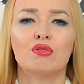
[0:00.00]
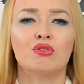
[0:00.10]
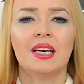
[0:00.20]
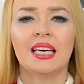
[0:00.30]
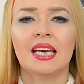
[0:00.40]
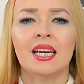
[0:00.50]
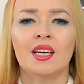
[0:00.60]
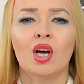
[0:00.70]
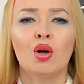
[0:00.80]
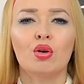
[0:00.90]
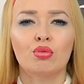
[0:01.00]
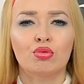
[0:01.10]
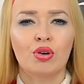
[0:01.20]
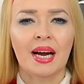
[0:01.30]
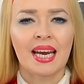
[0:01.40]
Rain,
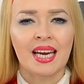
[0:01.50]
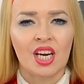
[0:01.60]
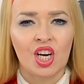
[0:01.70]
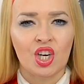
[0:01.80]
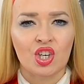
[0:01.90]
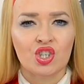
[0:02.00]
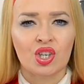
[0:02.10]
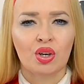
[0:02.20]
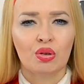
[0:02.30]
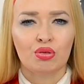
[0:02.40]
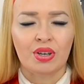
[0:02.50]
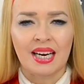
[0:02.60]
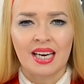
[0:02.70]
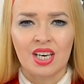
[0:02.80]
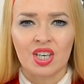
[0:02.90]
range,
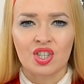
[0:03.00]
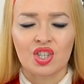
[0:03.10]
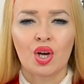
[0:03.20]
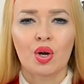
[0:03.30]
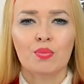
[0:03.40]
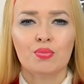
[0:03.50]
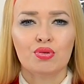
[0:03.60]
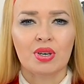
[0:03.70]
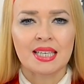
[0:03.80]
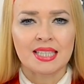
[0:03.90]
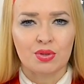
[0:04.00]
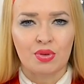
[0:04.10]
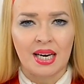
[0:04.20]
range, price